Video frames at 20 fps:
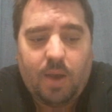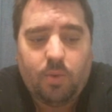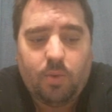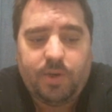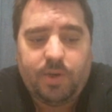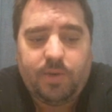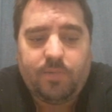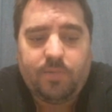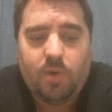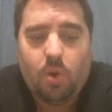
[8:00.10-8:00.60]

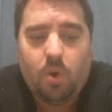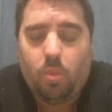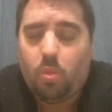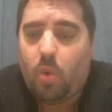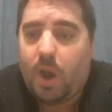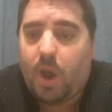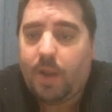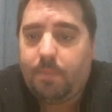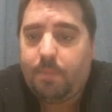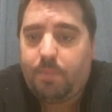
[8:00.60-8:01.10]
when you've got
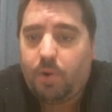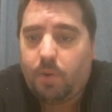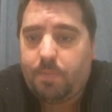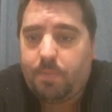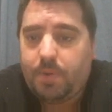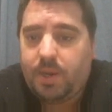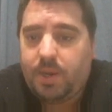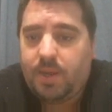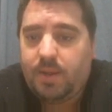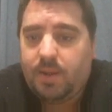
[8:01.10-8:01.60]
1
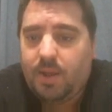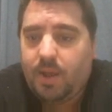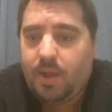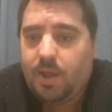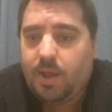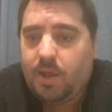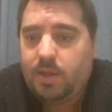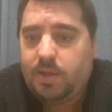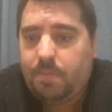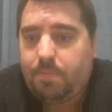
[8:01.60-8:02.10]
property,
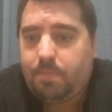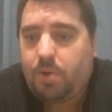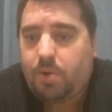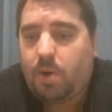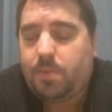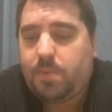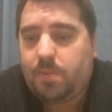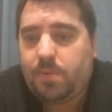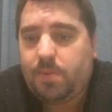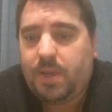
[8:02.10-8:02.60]
you're
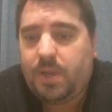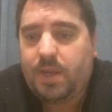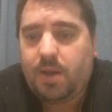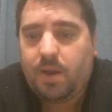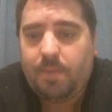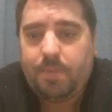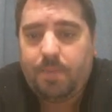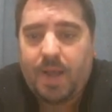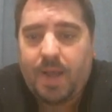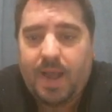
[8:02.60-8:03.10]
probably going
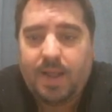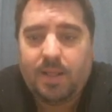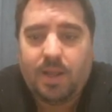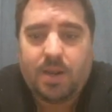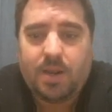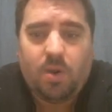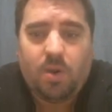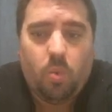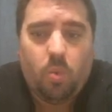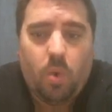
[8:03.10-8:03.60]
to pay
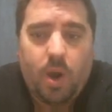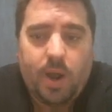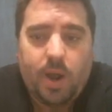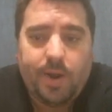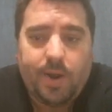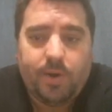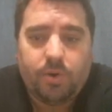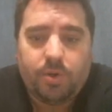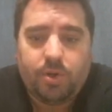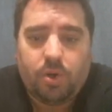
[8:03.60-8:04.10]
like a
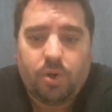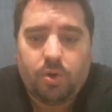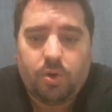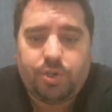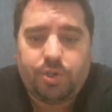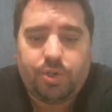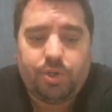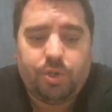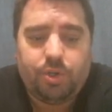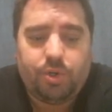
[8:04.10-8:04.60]
1 or
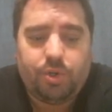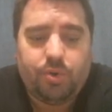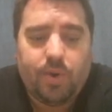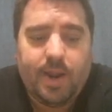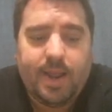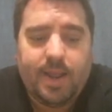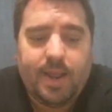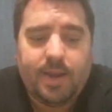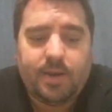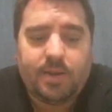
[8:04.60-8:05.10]
2
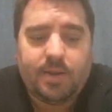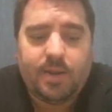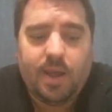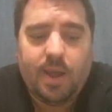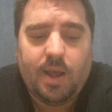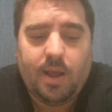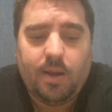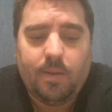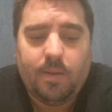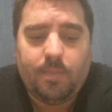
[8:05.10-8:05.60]
grand
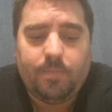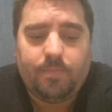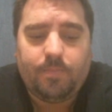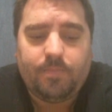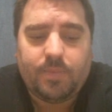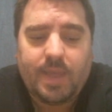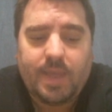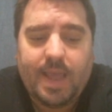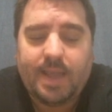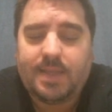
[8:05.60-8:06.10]

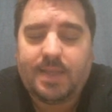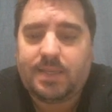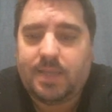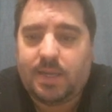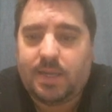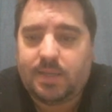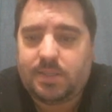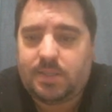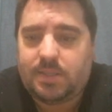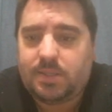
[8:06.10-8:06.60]

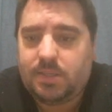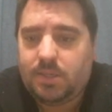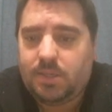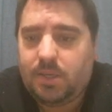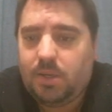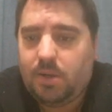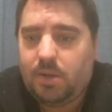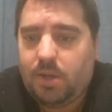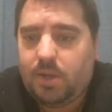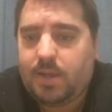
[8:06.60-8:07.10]
excess.
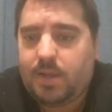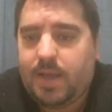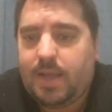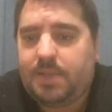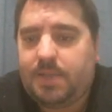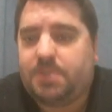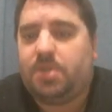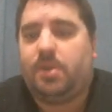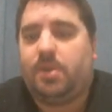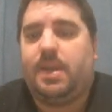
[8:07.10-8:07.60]
Okay,
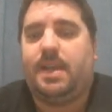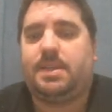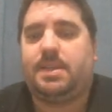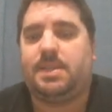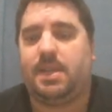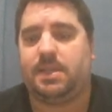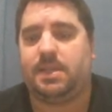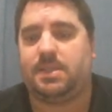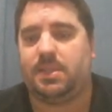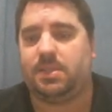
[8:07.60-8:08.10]
so an
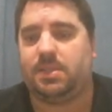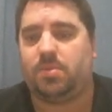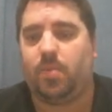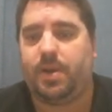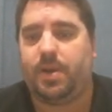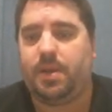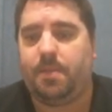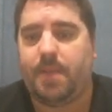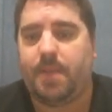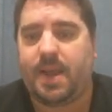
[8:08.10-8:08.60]
excess is
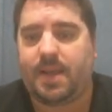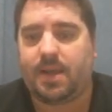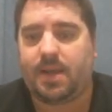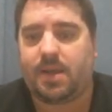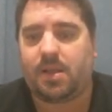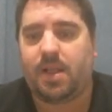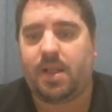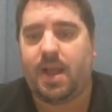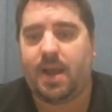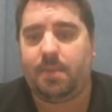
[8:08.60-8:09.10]
when you make a
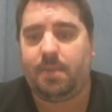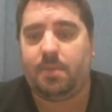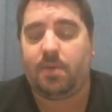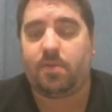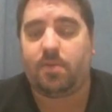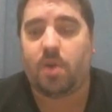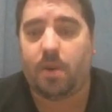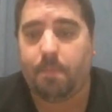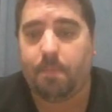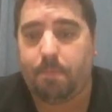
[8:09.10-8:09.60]
claim, you've
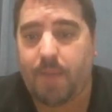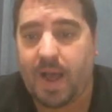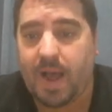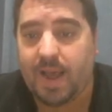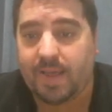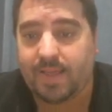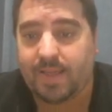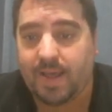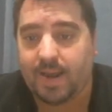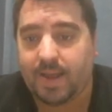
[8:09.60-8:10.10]
got to
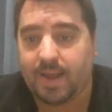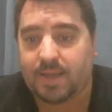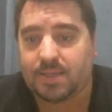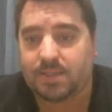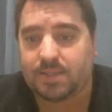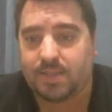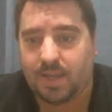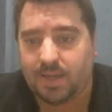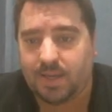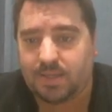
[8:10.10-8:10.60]
pay that
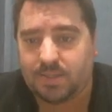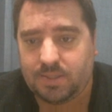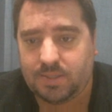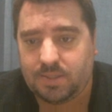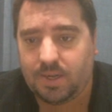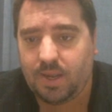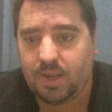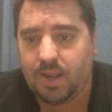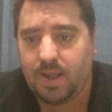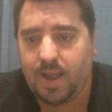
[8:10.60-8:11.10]
excess,
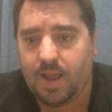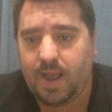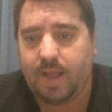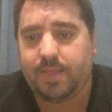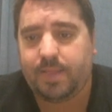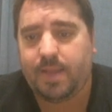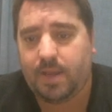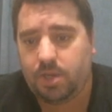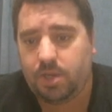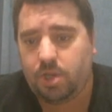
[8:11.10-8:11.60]

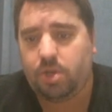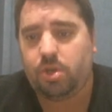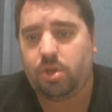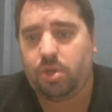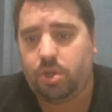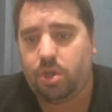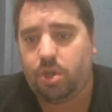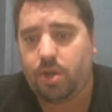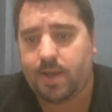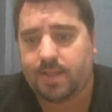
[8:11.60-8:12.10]
and then
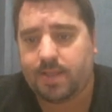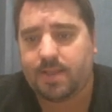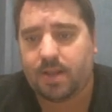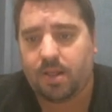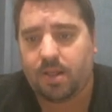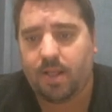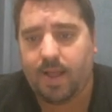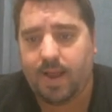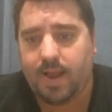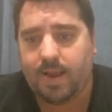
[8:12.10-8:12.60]
you get the
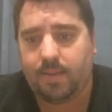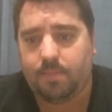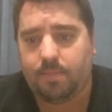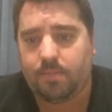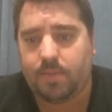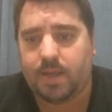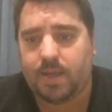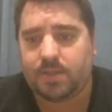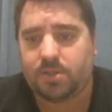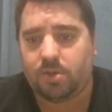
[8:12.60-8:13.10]

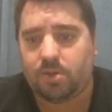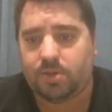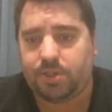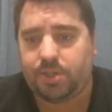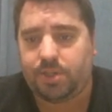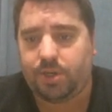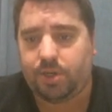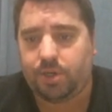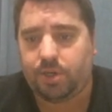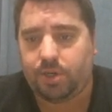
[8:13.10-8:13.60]
claim as long as
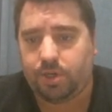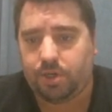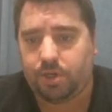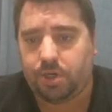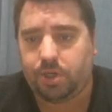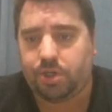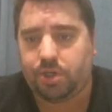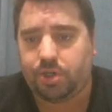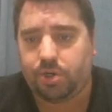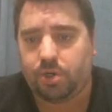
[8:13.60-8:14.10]
your
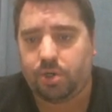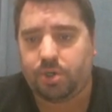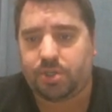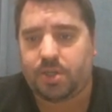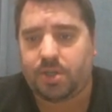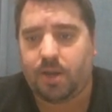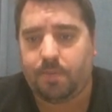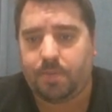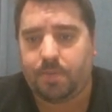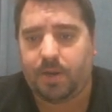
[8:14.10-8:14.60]
insurance
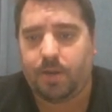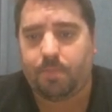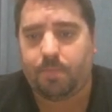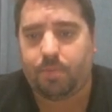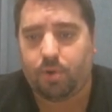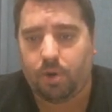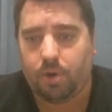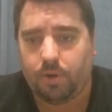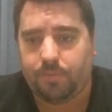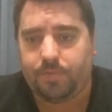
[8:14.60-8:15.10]
company
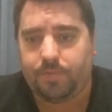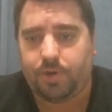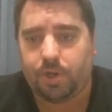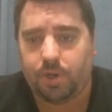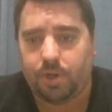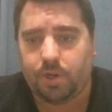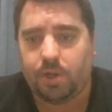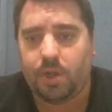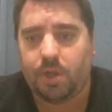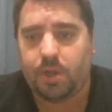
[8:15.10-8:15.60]
approved
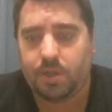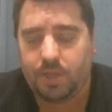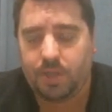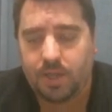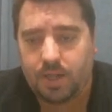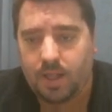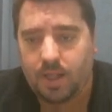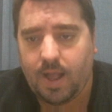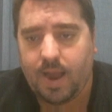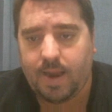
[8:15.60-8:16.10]
your
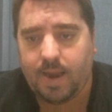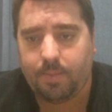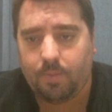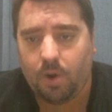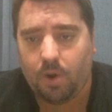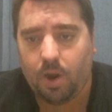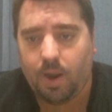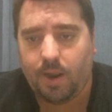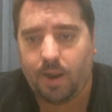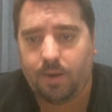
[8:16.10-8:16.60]
claim,
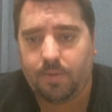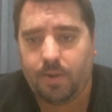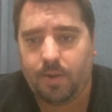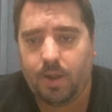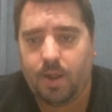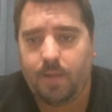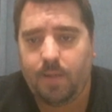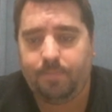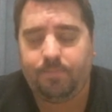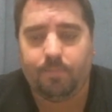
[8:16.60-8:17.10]
right?
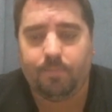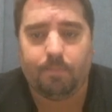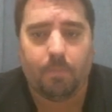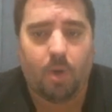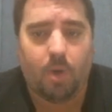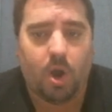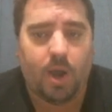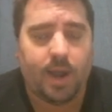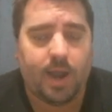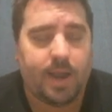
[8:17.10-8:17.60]

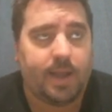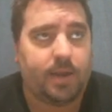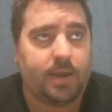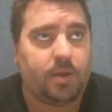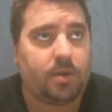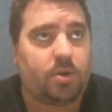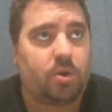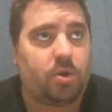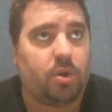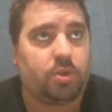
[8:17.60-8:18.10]
Mine,
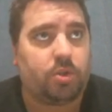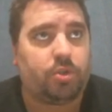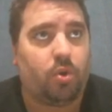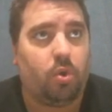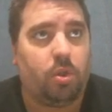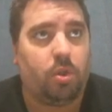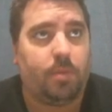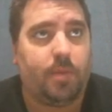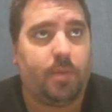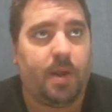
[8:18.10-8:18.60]
across
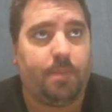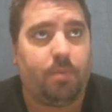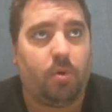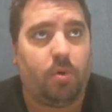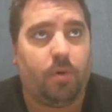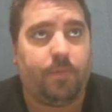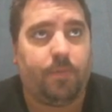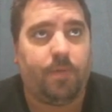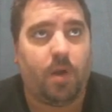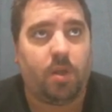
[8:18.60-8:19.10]
all of my
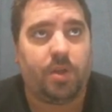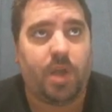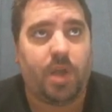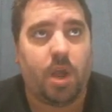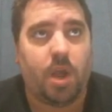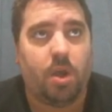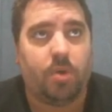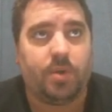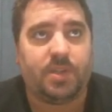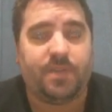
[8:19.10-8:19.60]

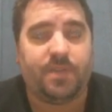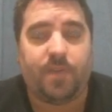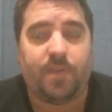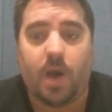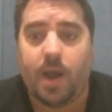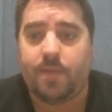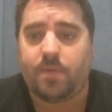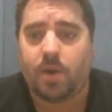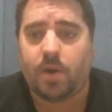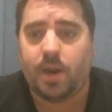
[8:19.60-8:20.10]
portfolio, is
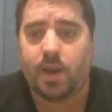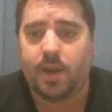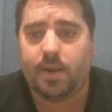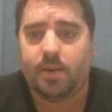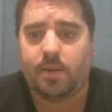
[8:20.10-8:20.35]
5 grand.